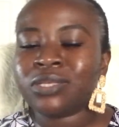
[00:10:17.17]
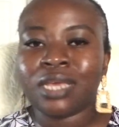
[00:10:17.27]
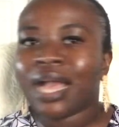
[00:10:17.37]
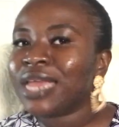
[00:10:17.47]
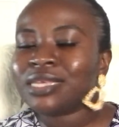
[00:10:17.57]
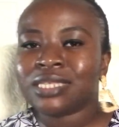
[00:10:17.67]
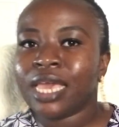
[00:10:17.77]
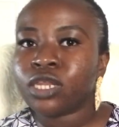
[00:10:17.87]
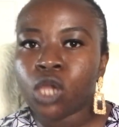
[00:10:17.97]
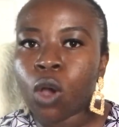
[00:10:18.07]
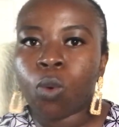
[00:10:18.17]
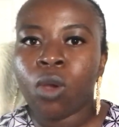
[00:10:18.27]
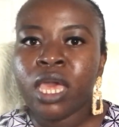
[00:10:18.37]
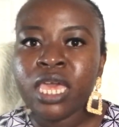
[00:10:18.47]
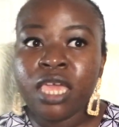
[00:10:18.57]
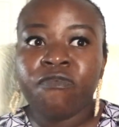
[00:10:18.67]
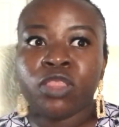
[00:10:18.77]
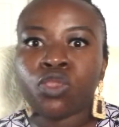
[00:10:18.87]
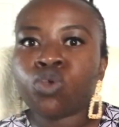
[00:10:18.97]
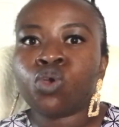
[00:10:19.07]
And God is saying, no,
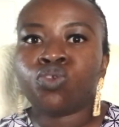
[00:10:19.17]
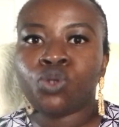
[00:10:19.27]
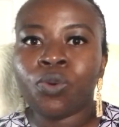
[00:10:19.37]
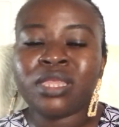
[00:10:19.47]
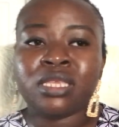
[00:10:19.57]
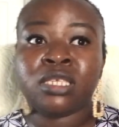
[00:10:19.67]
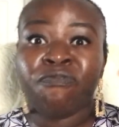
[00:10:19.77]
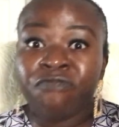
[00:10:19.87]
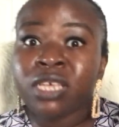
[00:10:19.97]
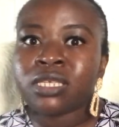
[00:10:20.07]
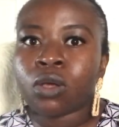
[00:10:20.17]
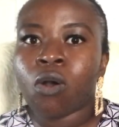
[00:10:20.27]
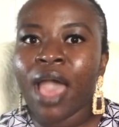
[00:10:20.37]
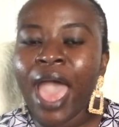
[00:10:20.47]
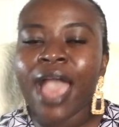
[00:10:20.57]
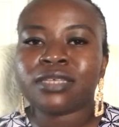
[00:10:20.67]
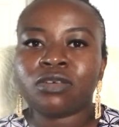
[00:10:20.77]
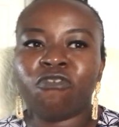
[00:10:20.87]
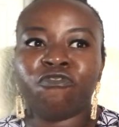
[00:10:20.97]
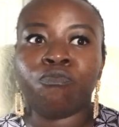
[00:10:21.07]
even though you're doing these physical acts
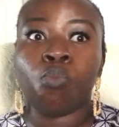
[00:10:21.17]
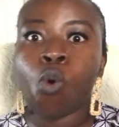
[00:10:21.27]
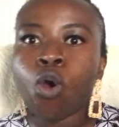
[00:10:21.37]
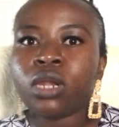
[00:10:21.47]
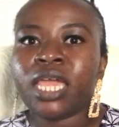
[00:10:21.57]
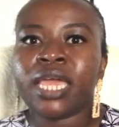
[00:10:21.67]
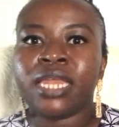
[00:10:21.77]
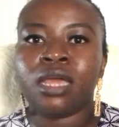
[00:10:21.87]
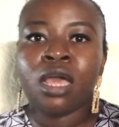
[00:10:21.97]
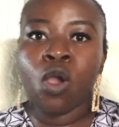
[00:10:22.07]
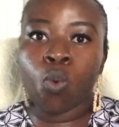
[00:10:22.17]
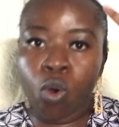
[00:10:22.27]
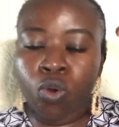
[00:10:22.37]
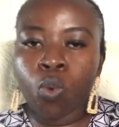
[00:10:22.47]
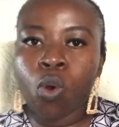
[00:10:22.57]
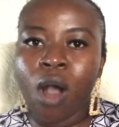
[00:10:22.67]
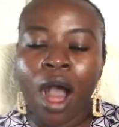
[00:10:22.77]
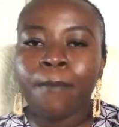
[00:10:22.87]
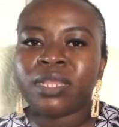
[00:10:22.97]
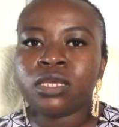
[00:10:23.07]
of mourning and quote unquote
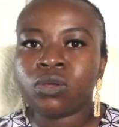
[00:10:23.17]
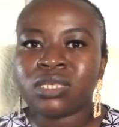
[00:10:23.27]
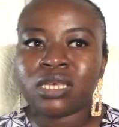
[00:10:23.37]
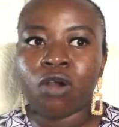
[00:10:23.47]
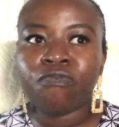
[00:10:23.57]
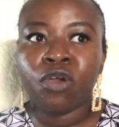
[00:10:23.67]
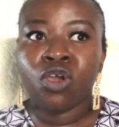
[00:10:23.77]
humbling yourself,